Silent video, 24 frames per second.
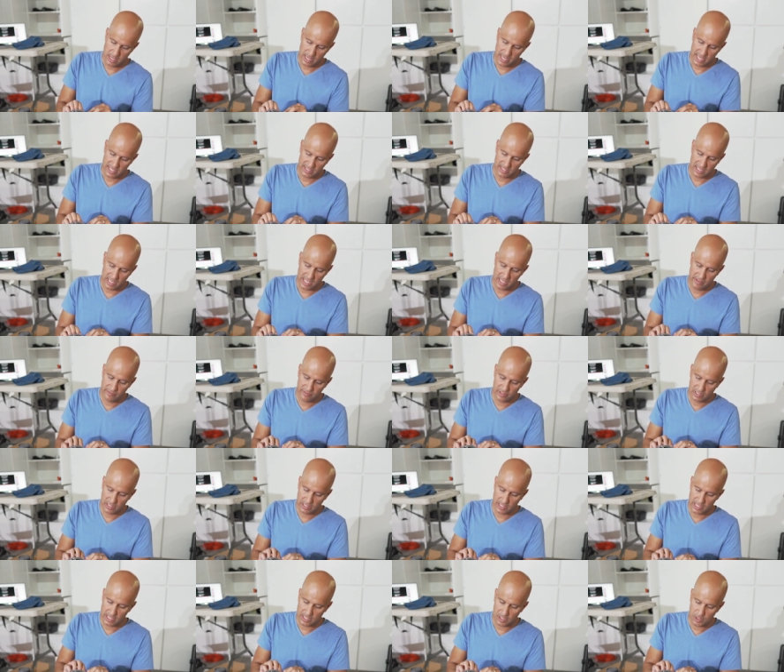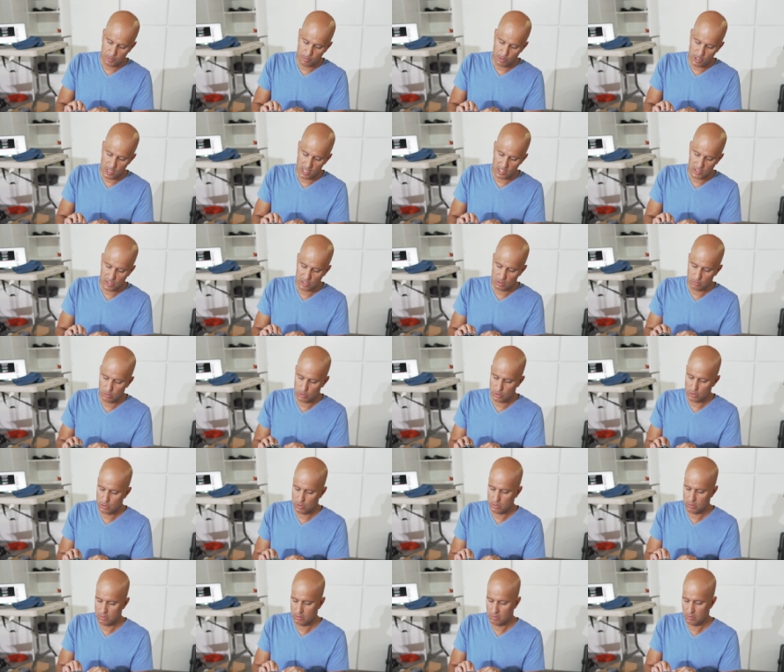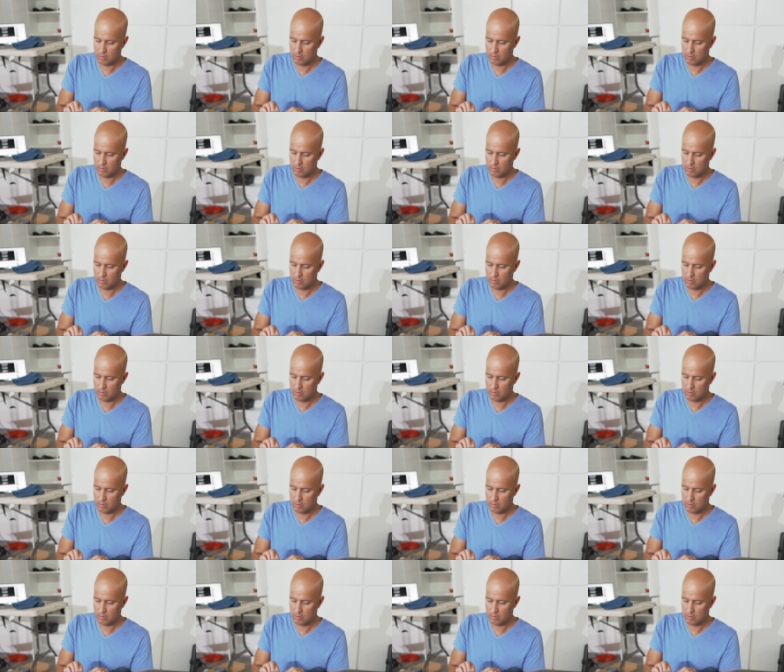as evenly as possible